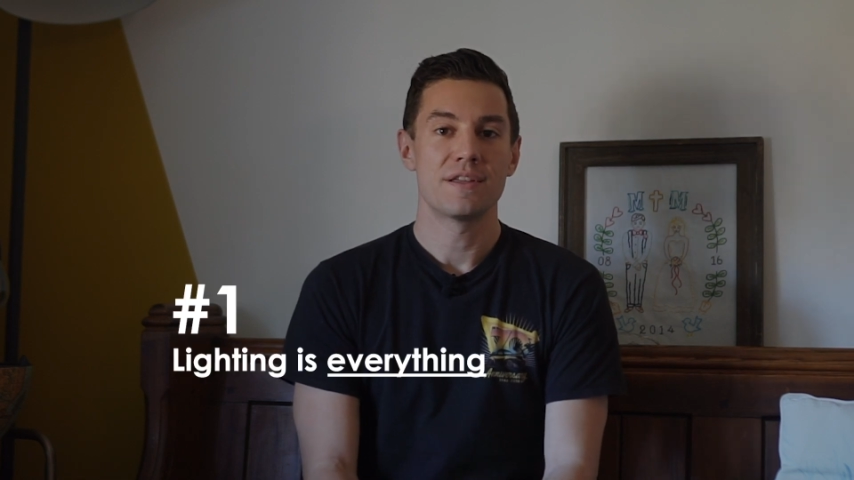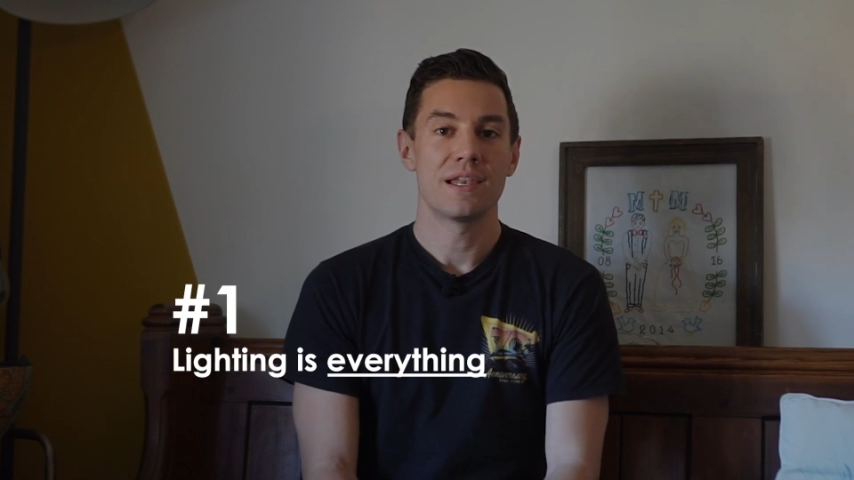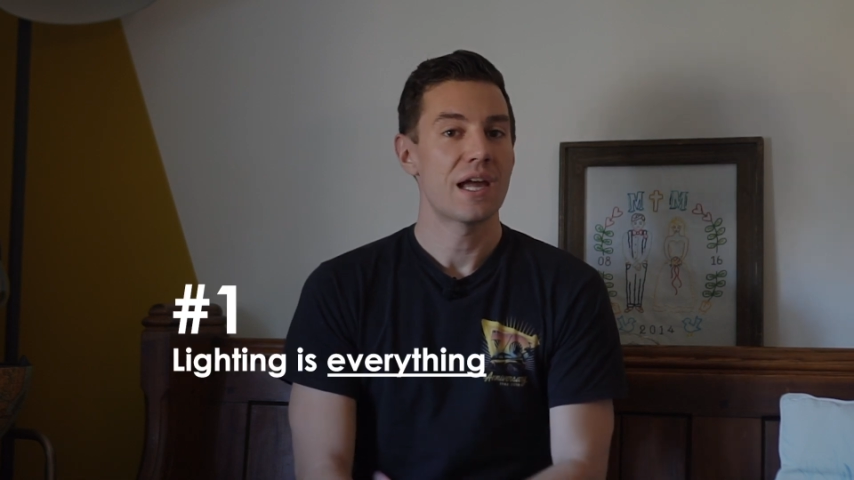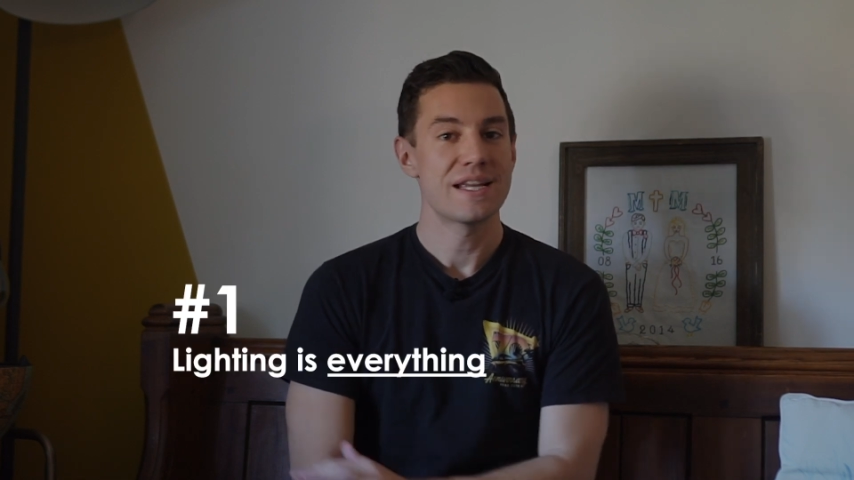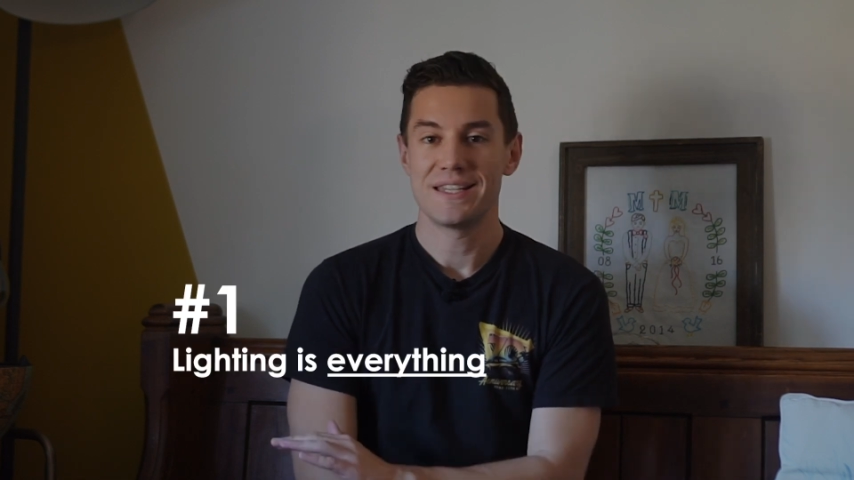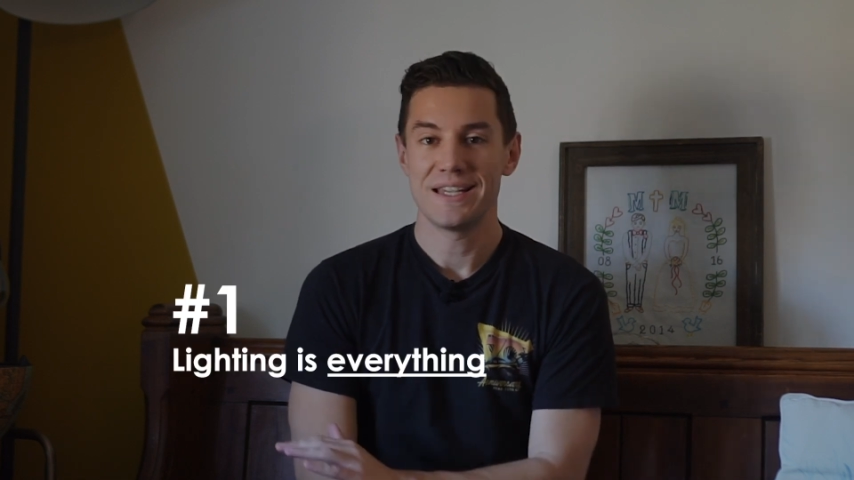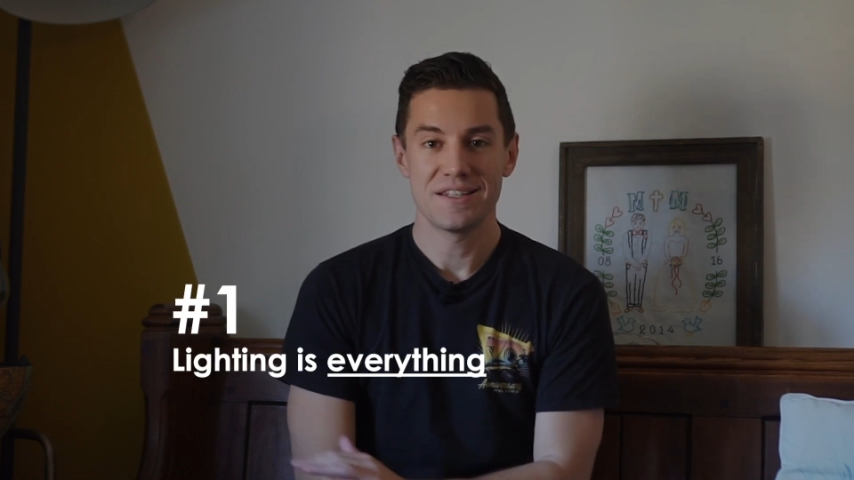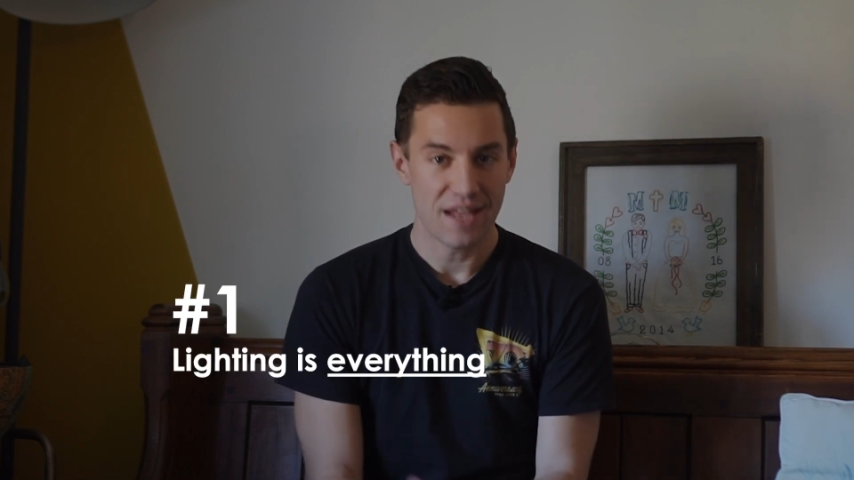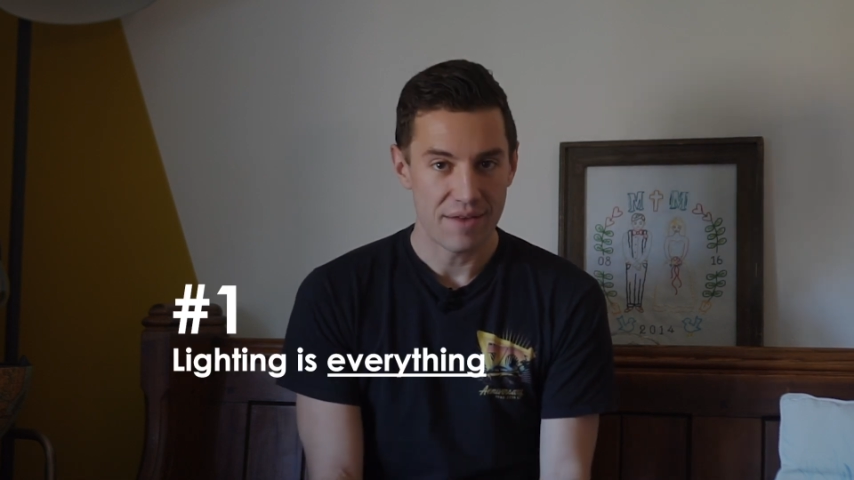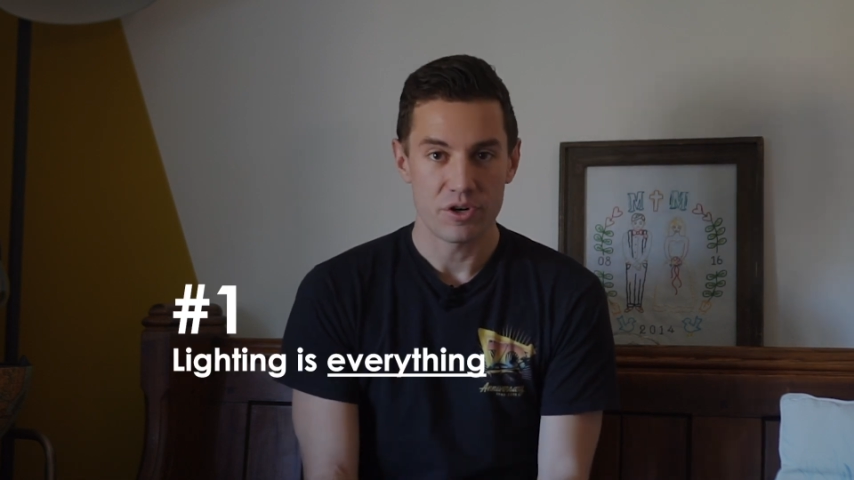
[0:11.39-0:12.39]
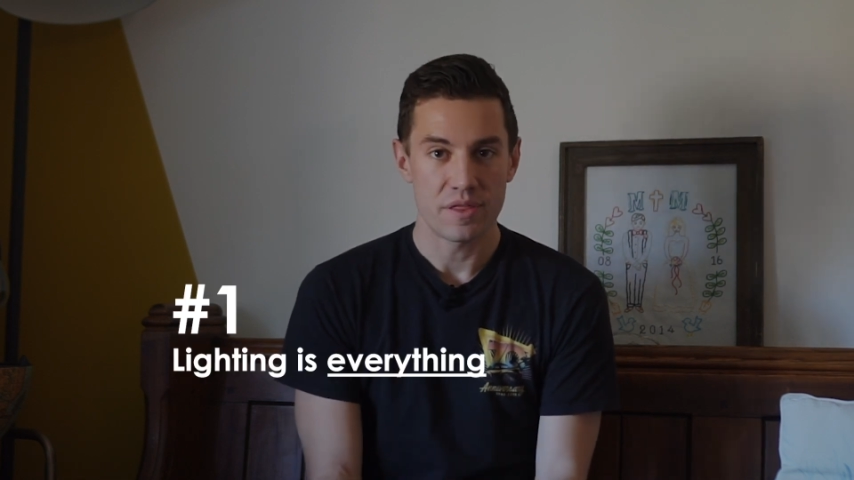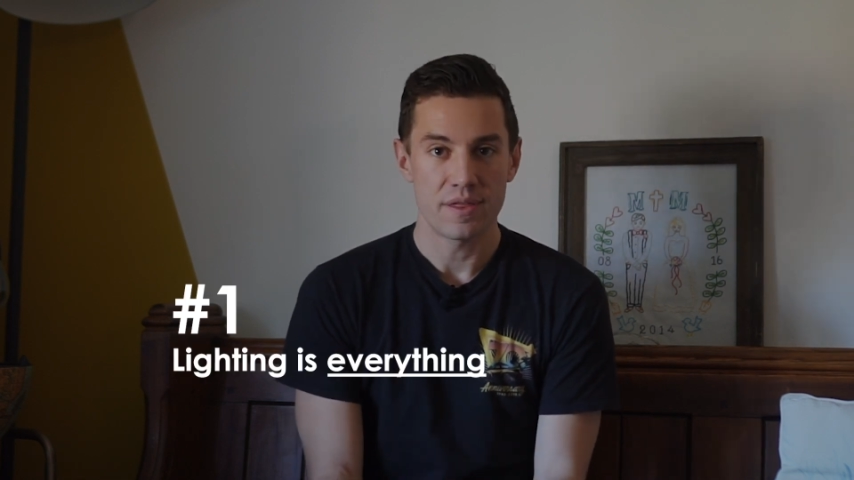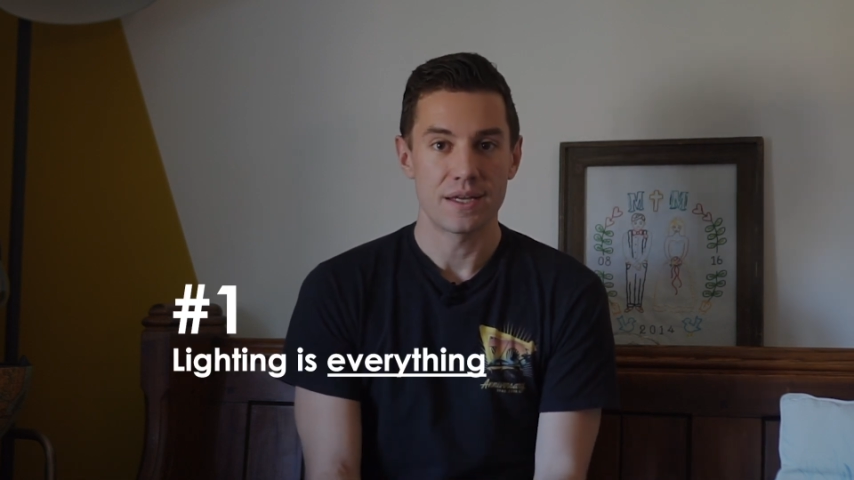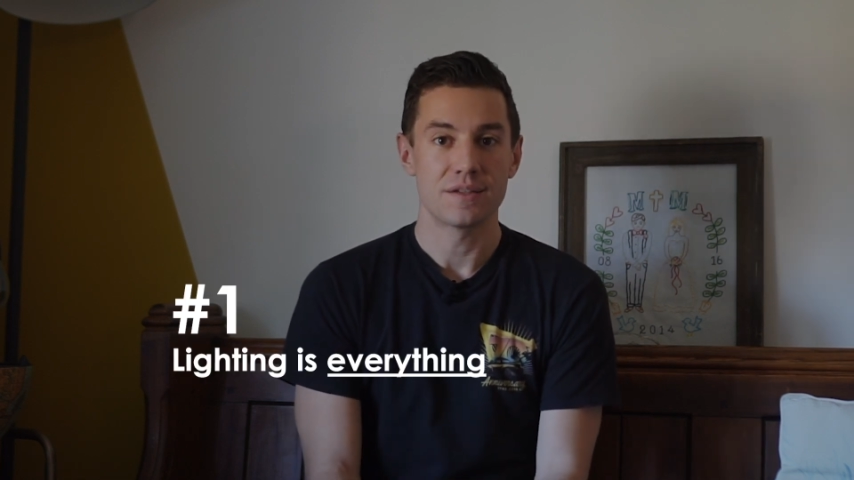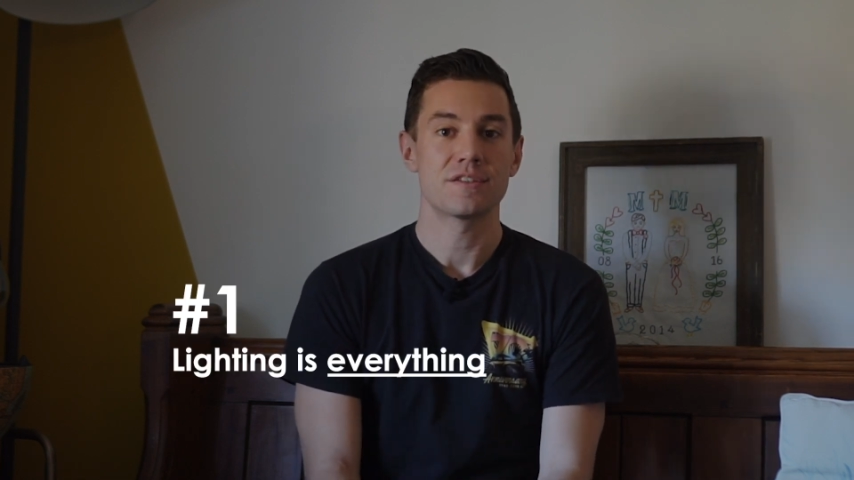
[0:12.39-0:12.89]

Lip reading: that lighting is everything.